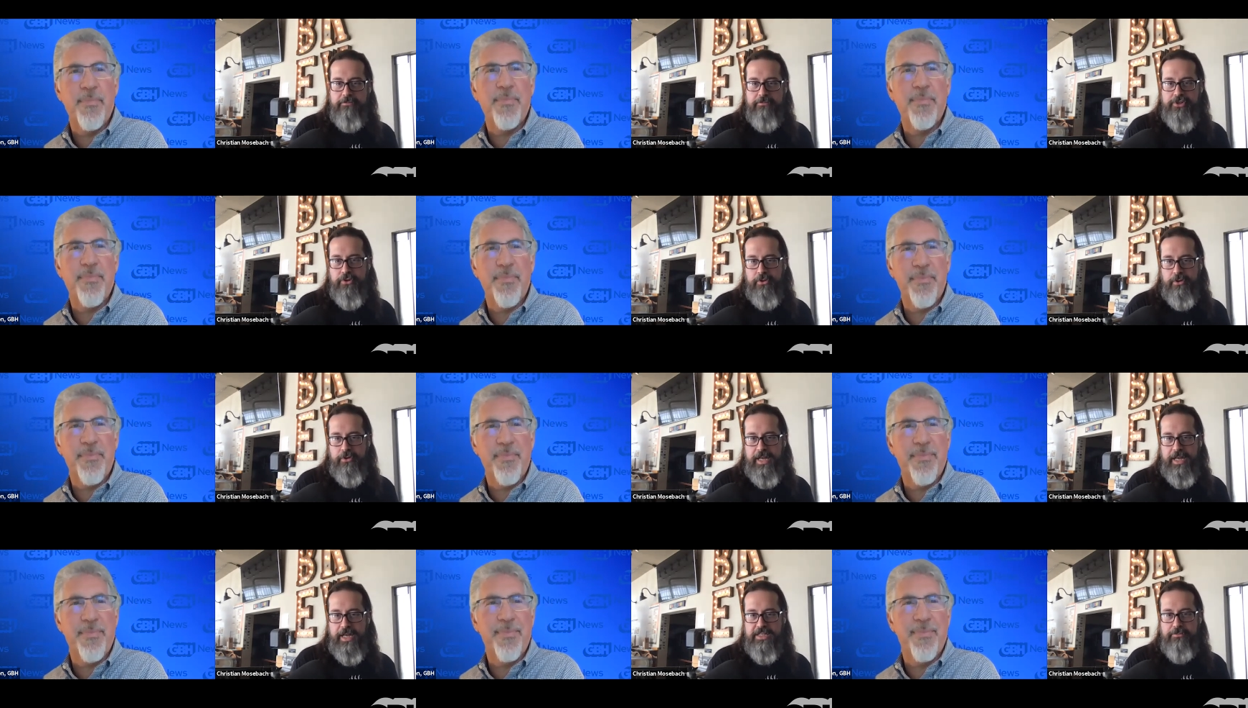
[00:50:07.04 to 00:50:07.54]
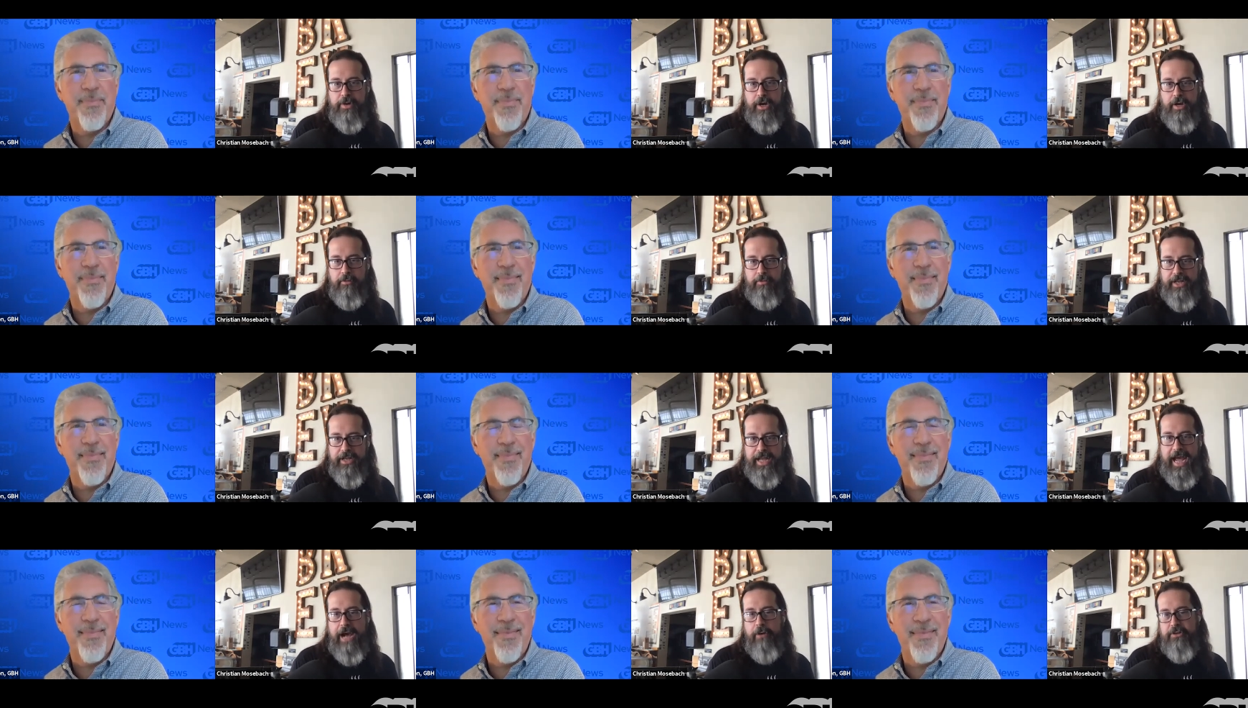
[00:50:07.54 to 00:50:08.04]
Speaker 1: I'm, I'm
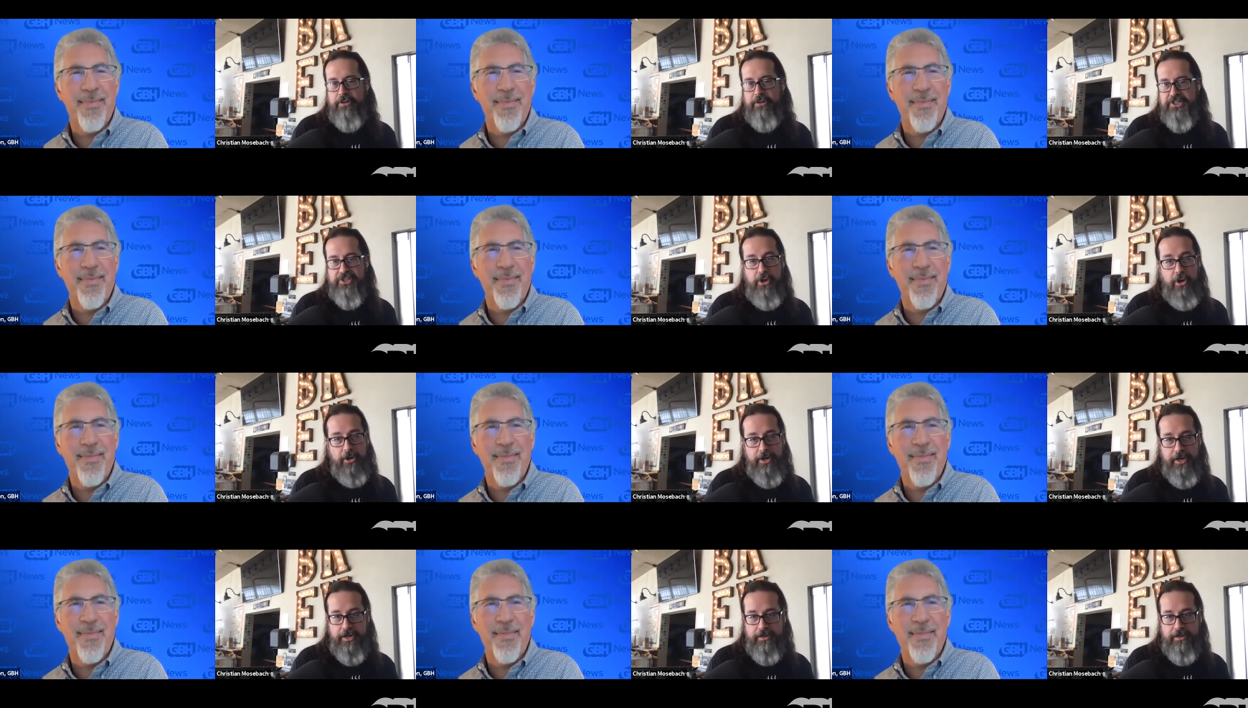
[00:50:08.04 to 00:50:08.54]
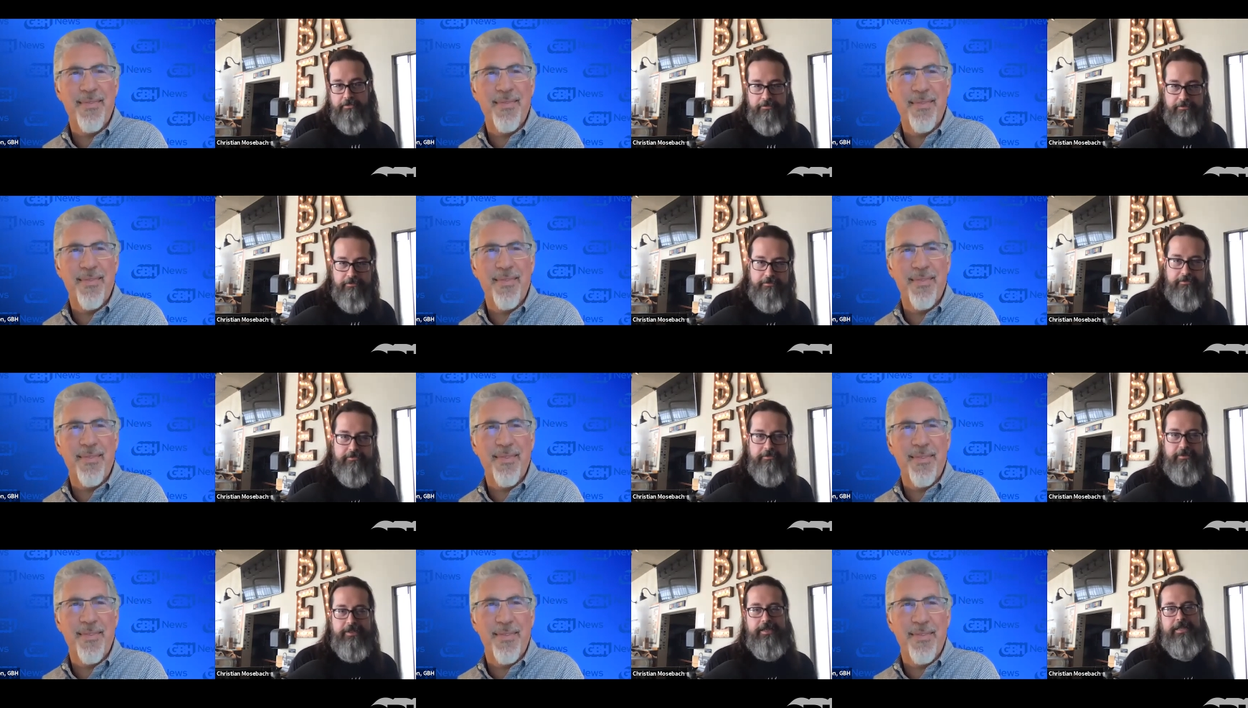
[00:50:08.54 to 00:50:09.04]
sure that's probably how it
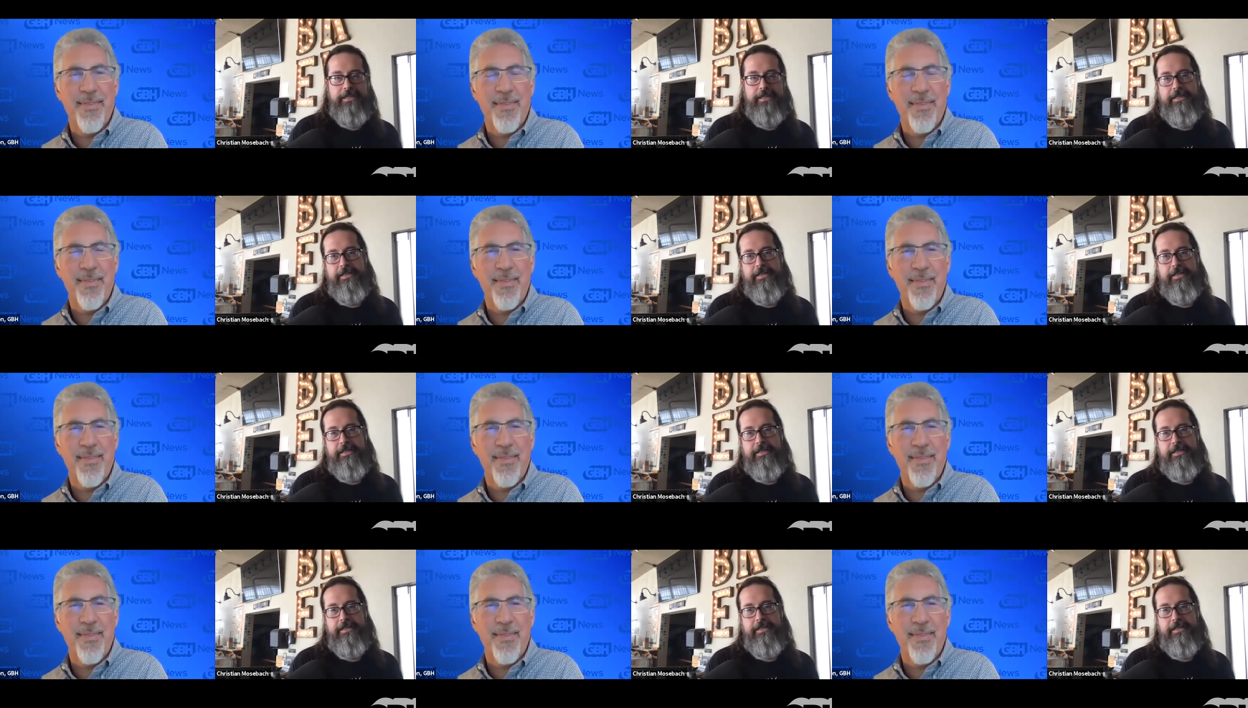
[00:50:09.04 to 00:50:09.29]
started.